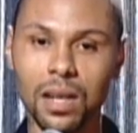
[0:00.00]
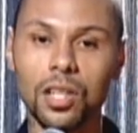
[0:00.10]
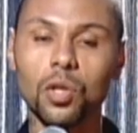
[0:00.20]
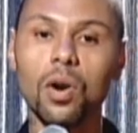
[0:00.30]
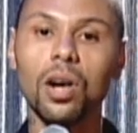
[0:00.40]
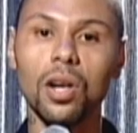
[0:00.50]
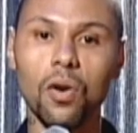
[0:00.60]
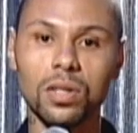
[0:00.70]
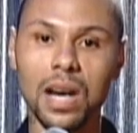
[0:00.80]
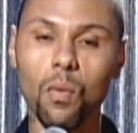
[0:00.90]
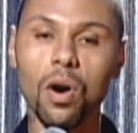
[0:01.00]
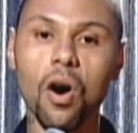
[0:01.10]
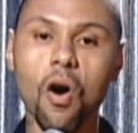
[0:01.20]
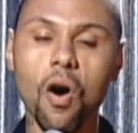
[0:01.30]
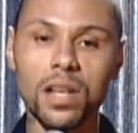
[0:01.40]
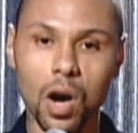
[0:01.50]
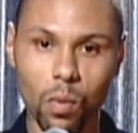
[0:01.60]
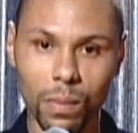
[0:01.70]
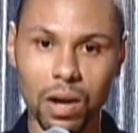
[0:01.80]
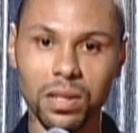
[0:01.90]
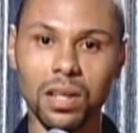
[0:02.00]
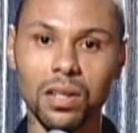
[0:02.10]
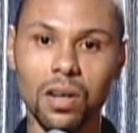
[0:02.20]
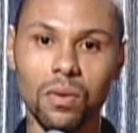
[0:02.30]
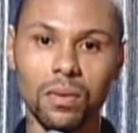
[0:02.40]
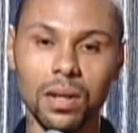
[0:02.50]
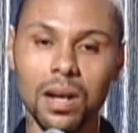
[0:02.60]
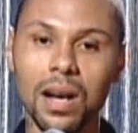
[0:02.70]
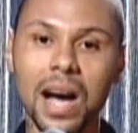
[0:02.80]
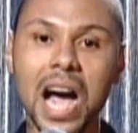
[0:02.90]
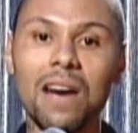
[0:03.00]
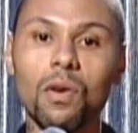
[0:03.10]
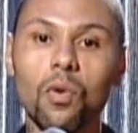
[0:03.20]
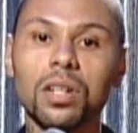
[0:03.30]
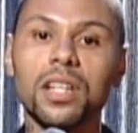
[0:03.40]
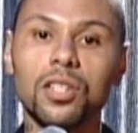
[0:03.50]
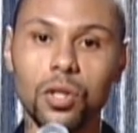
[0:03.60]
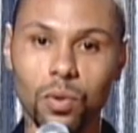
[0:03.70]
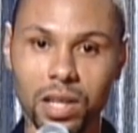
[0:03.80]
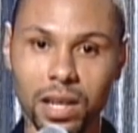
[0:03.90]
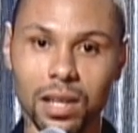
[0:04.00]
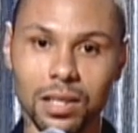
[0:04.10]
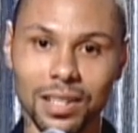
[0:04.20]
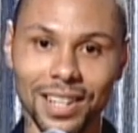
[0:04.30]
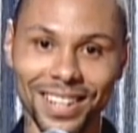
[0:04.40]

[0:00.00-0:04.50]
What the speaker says: So in closing, I want all y'all women out there to know, I haven't worked in 2 years.